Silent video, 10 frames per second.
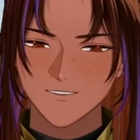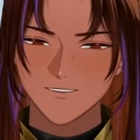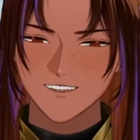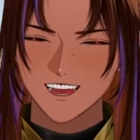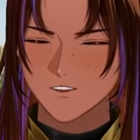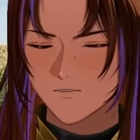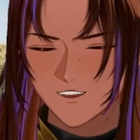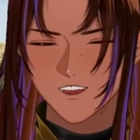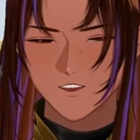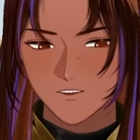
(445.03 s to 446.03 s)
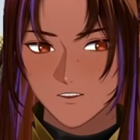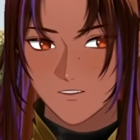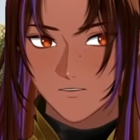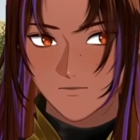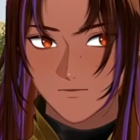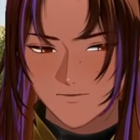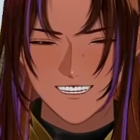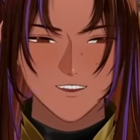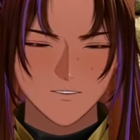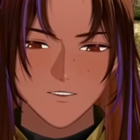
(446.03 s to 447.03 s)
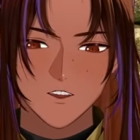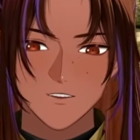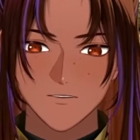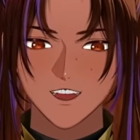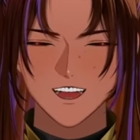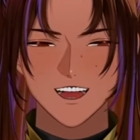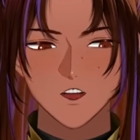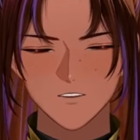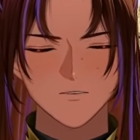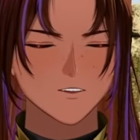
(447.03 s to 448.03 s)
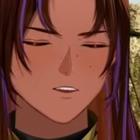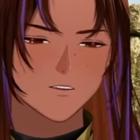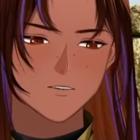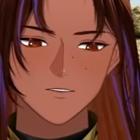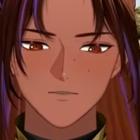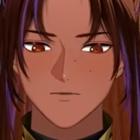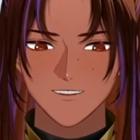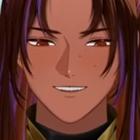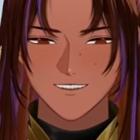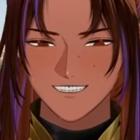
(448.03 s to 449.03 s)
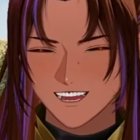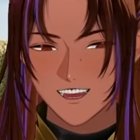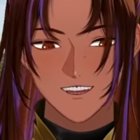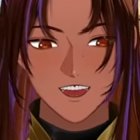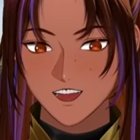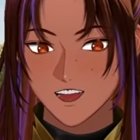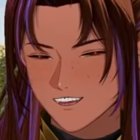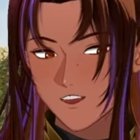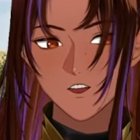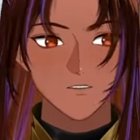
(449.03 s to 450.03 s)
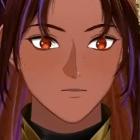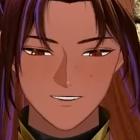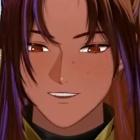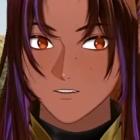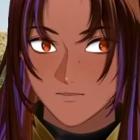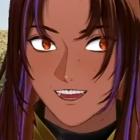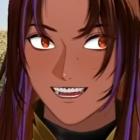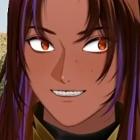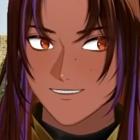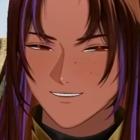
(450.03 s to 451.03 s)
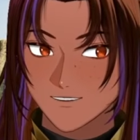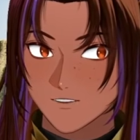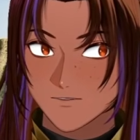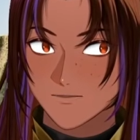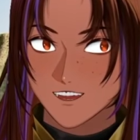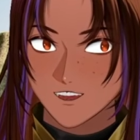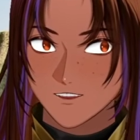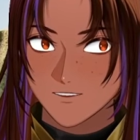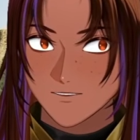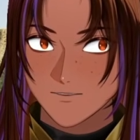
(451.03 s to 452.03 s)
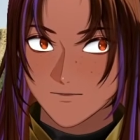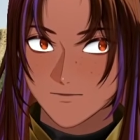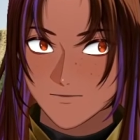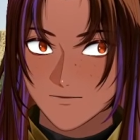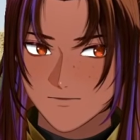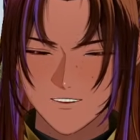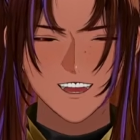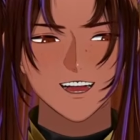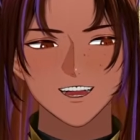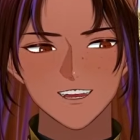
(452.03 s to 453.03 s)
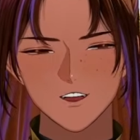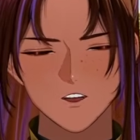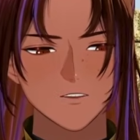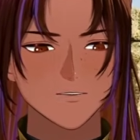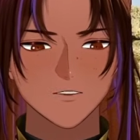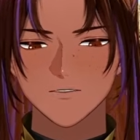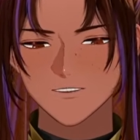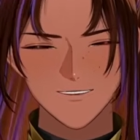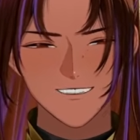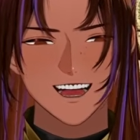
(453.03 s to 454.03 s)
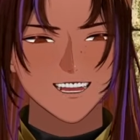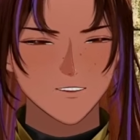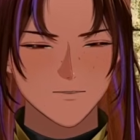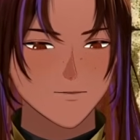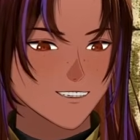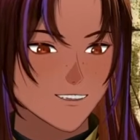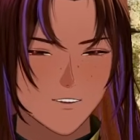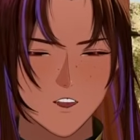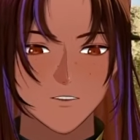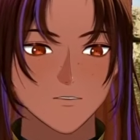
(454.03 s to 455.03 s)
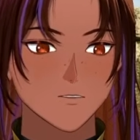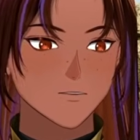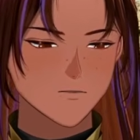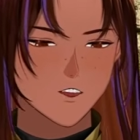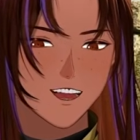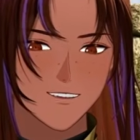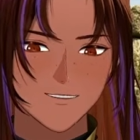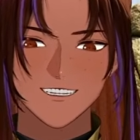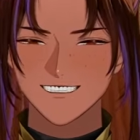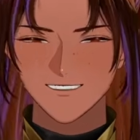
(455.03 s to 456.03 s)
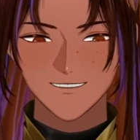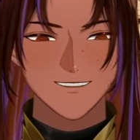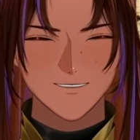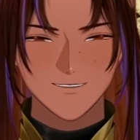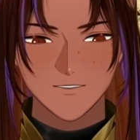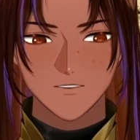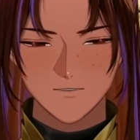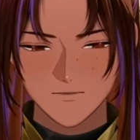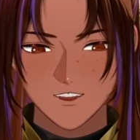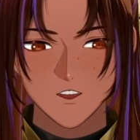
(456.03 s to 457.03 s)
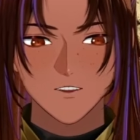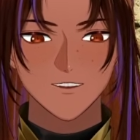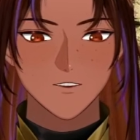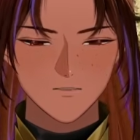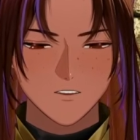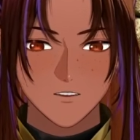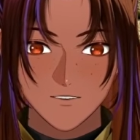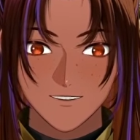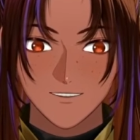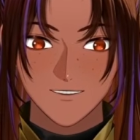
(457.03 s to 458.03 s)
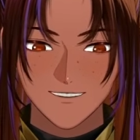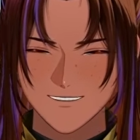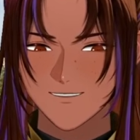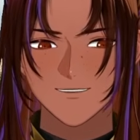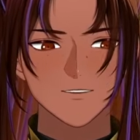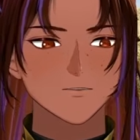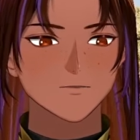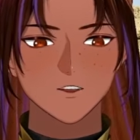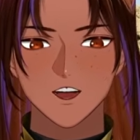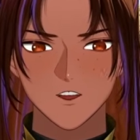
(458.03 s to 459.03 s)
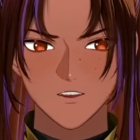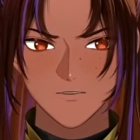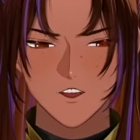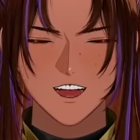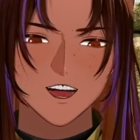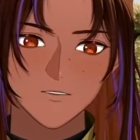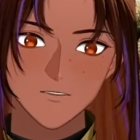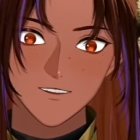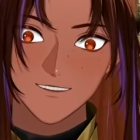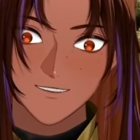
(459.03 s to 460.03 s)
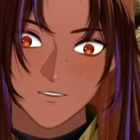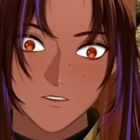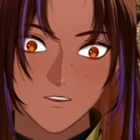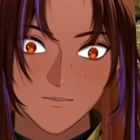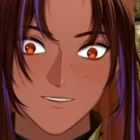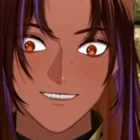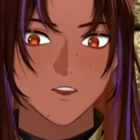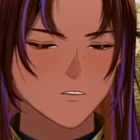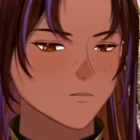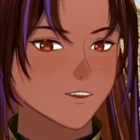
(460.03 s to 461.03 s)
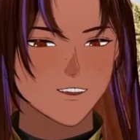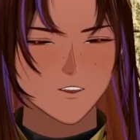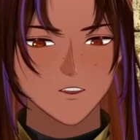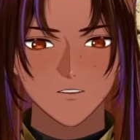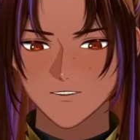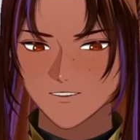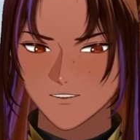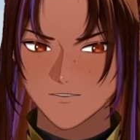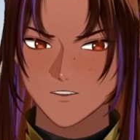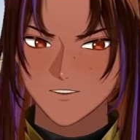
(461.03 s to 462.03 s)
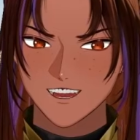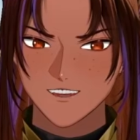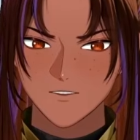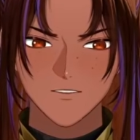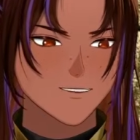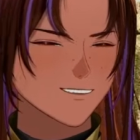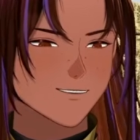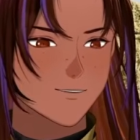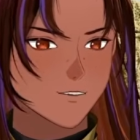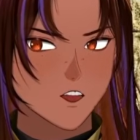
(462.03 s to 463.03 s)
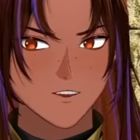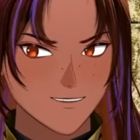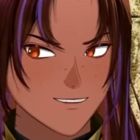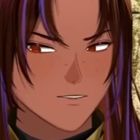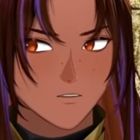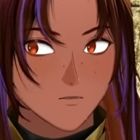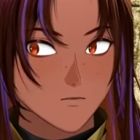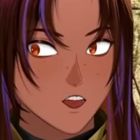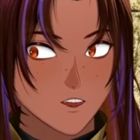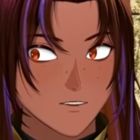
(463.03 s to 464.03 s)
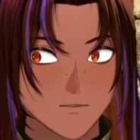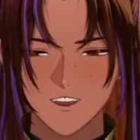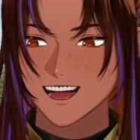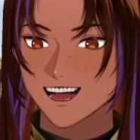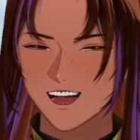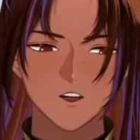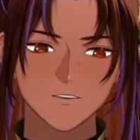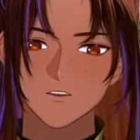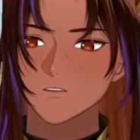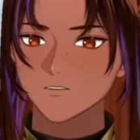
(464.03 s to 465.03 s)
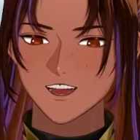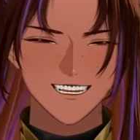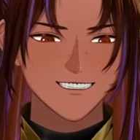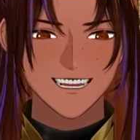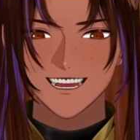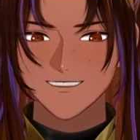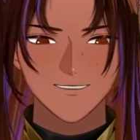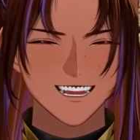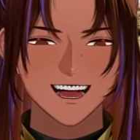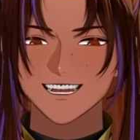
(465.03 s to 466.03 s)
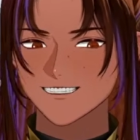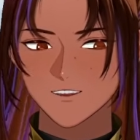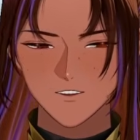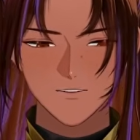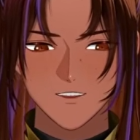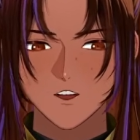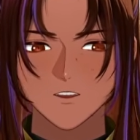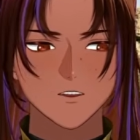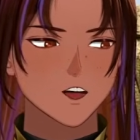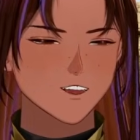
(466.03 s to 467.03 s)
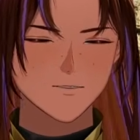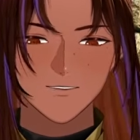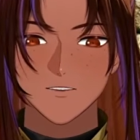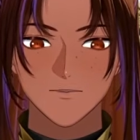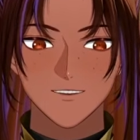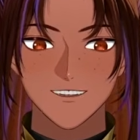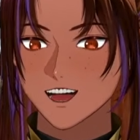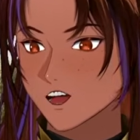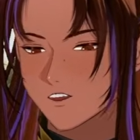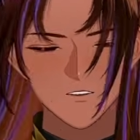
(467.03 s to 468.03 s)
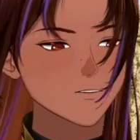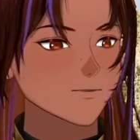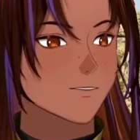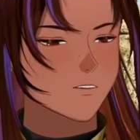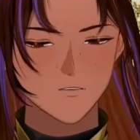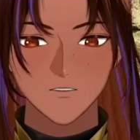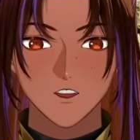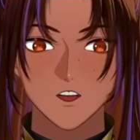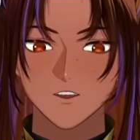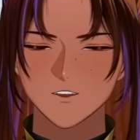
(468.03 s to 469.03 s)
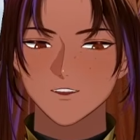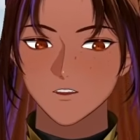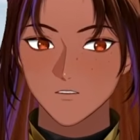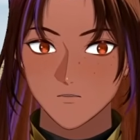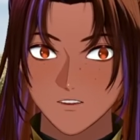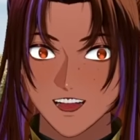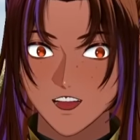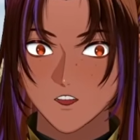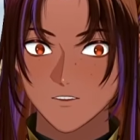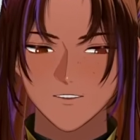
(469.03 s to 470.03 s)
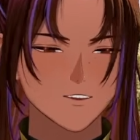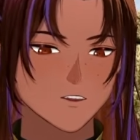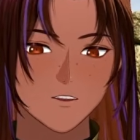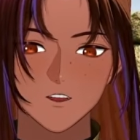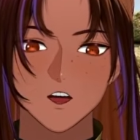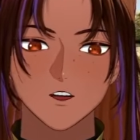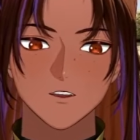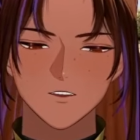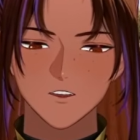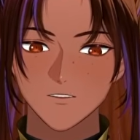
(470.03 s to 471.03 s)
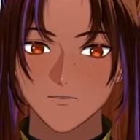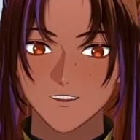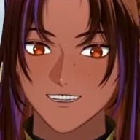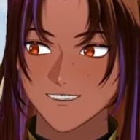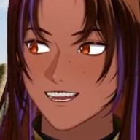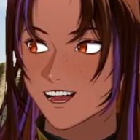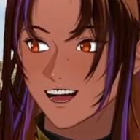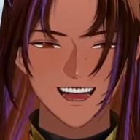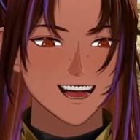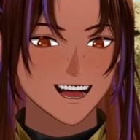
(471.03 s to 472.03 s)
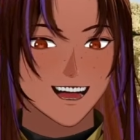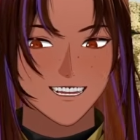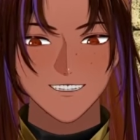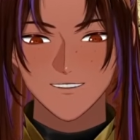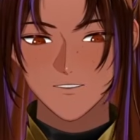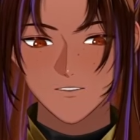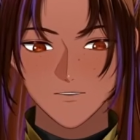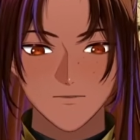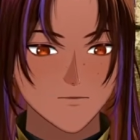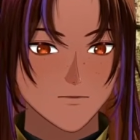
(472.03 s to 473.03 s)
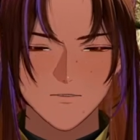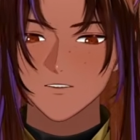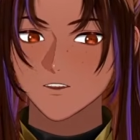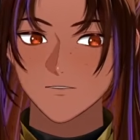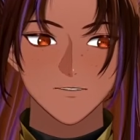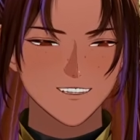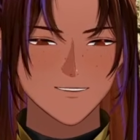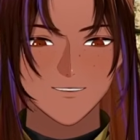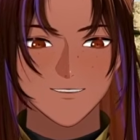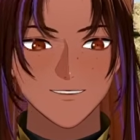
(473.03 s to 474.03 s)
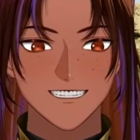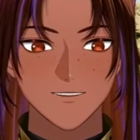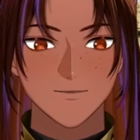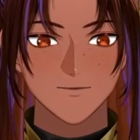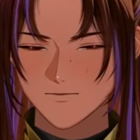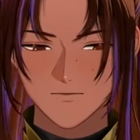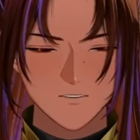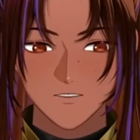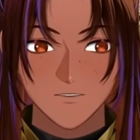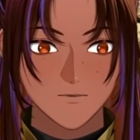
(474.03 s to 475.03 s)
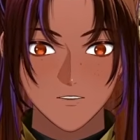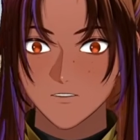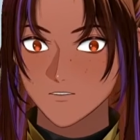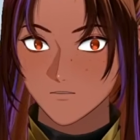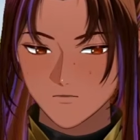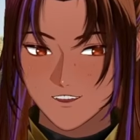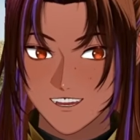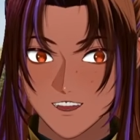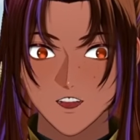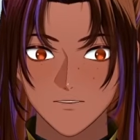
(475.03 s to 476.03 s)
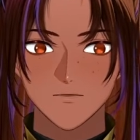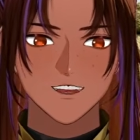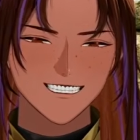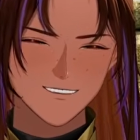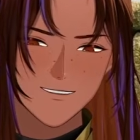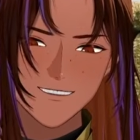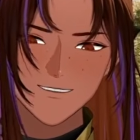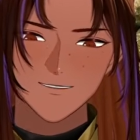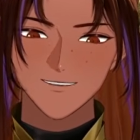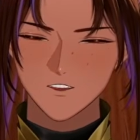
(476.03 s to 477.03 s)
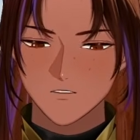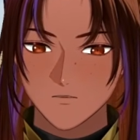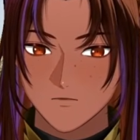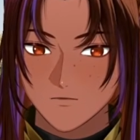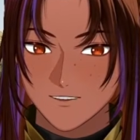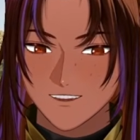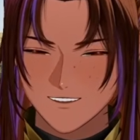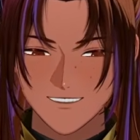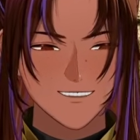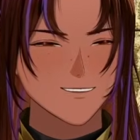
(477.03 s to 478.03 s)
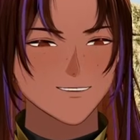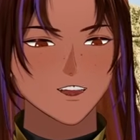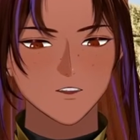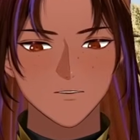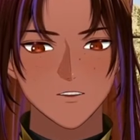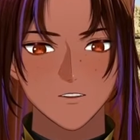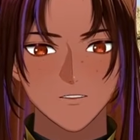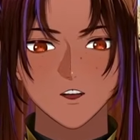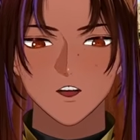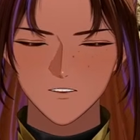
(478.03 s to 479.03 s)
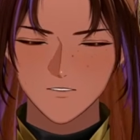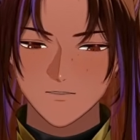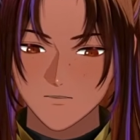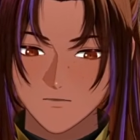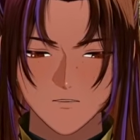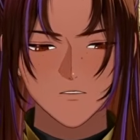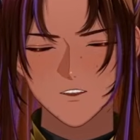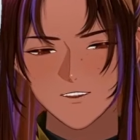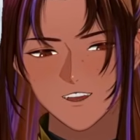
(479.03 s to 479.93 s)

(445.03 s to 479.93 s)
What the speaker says: at rank 2 and above, when you speak, aka when you cast a spell, it only uses 10 minutes of your breath. This is very important. This is vital because normally when you as a spellcaster get dunked underwater, if you try to cast any spell, you have to speak, which means you start to drown because you're not holding your breath and you're basically dead. Just straight up. This can really save you. So if you do a lot